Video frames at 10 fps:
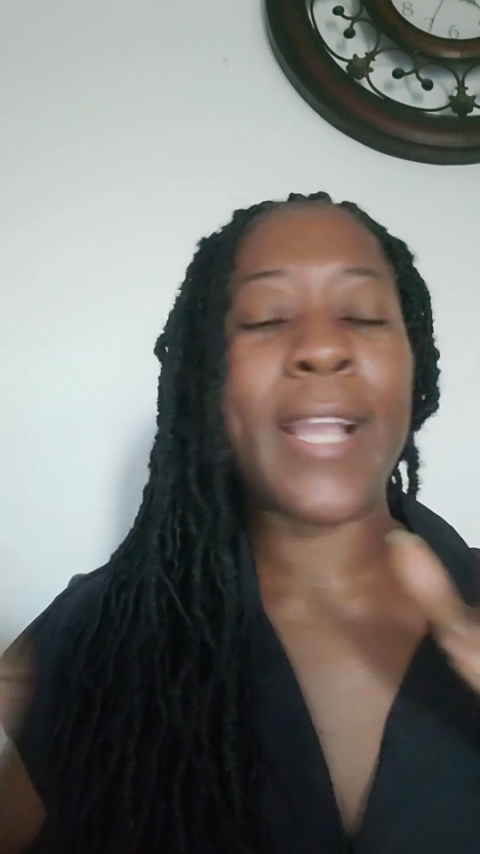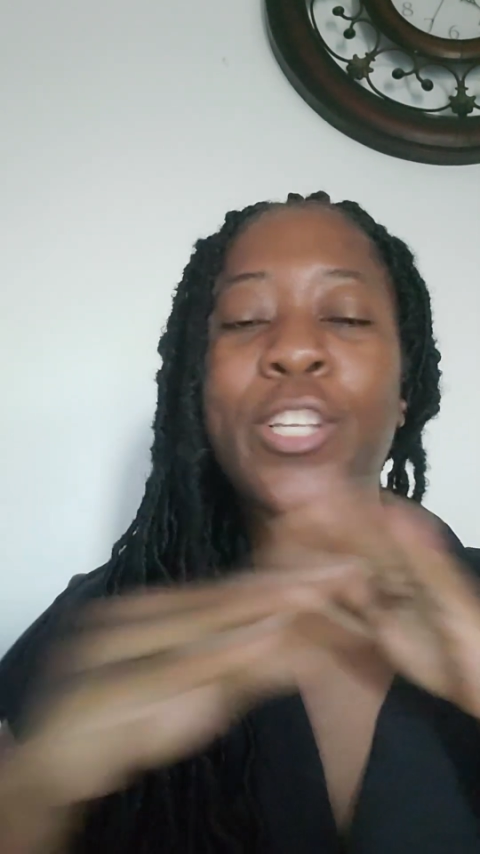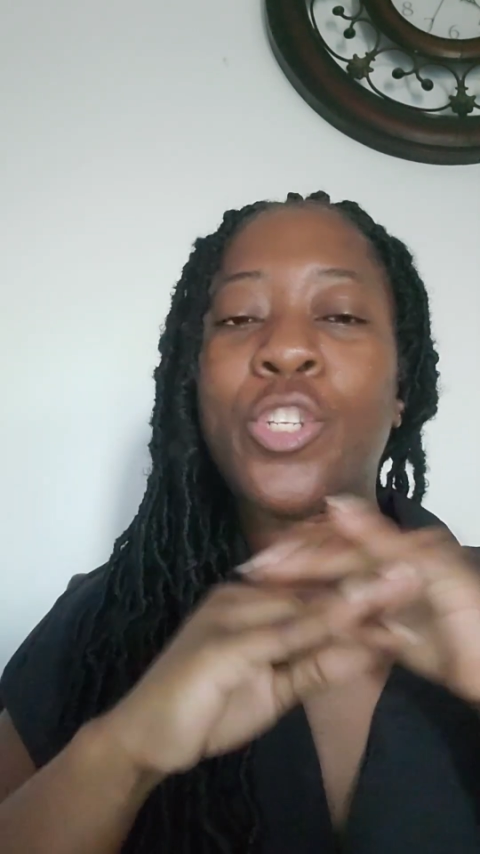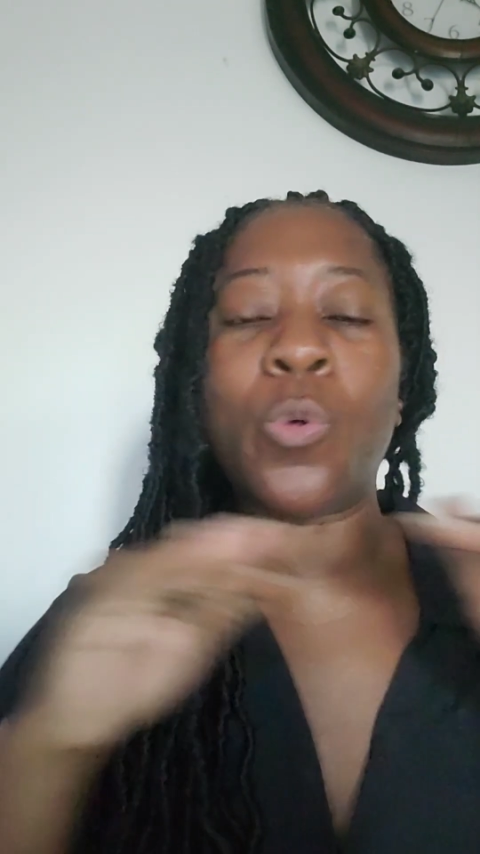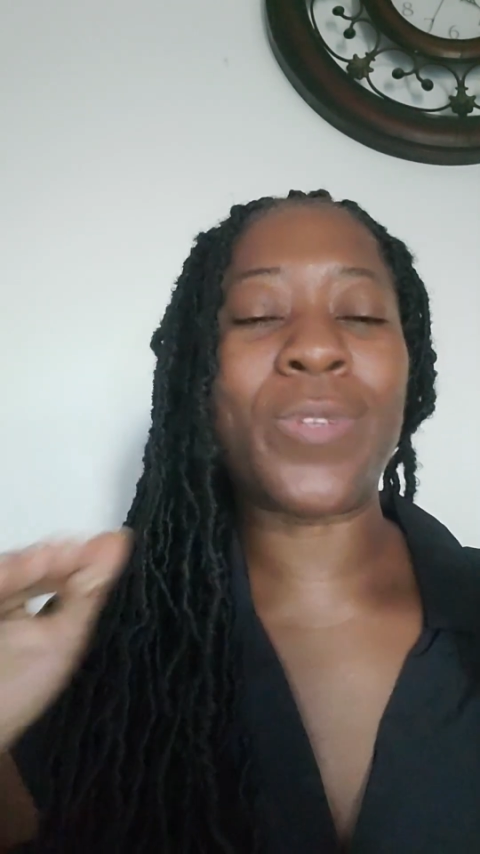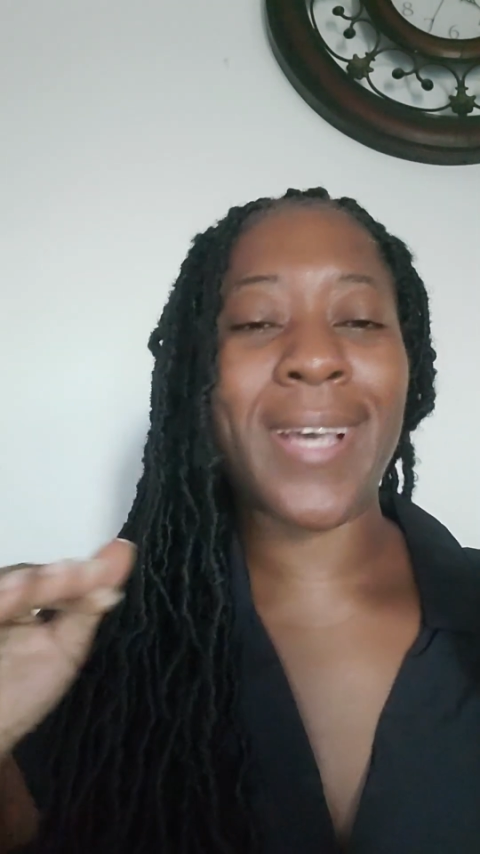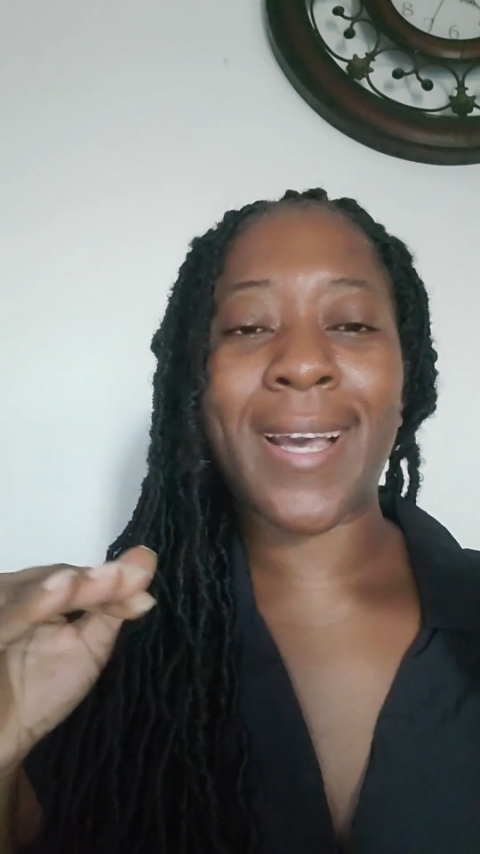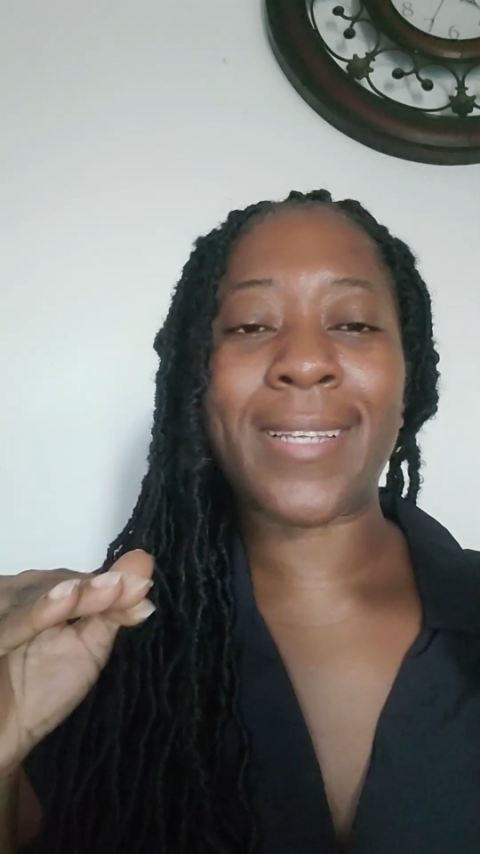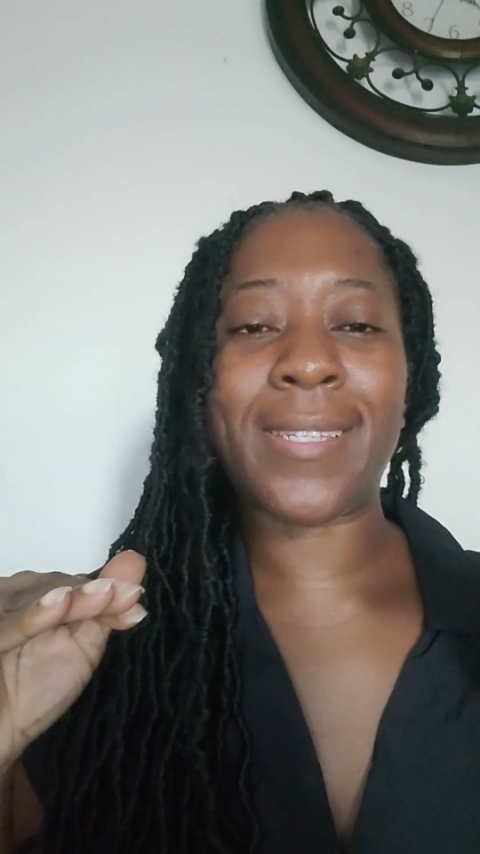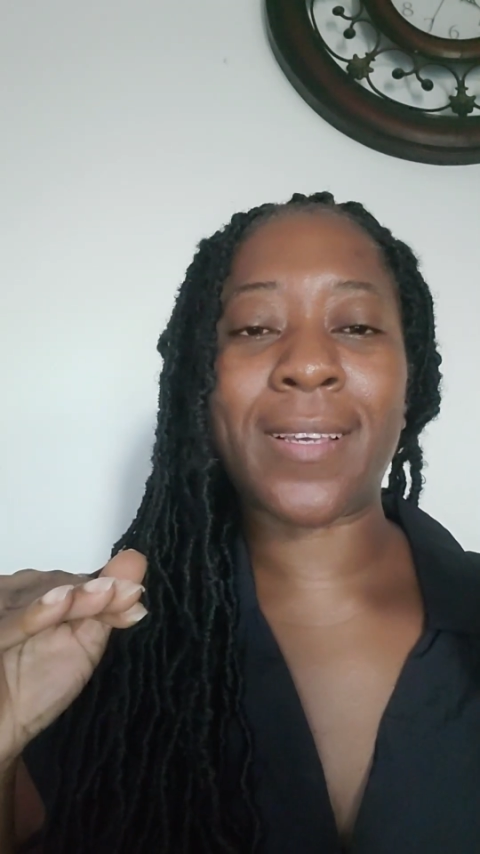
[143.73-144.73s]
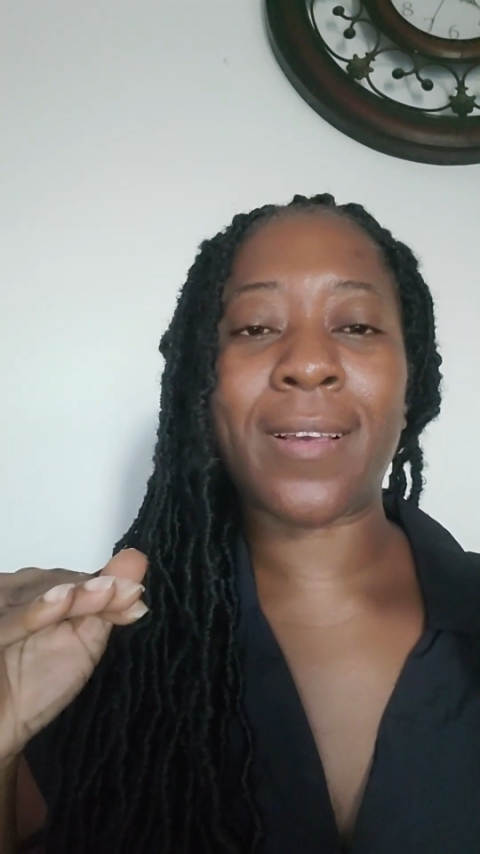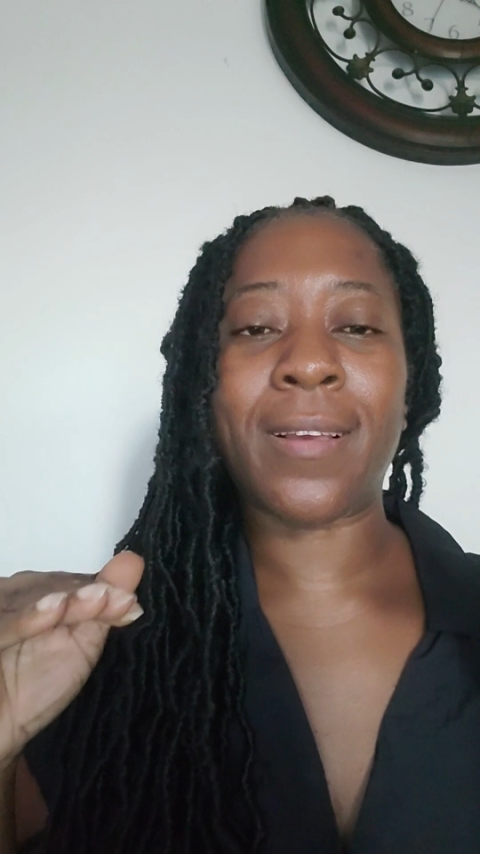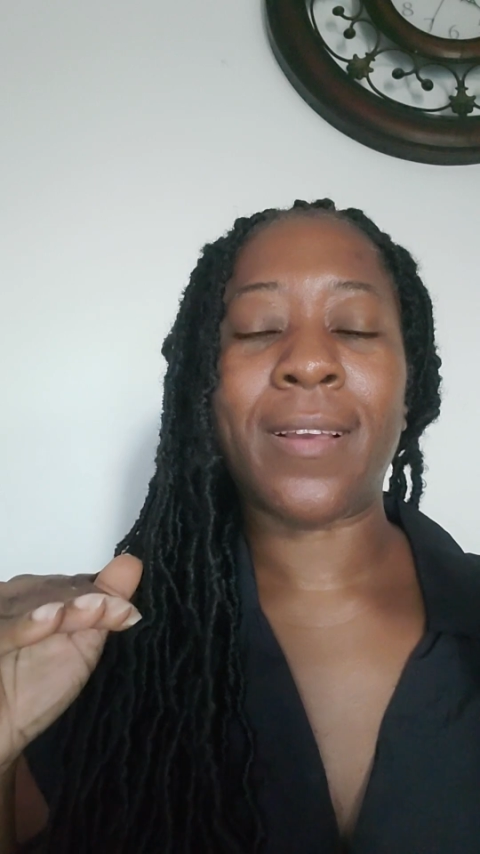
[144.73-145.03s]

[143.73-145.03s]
I don't ask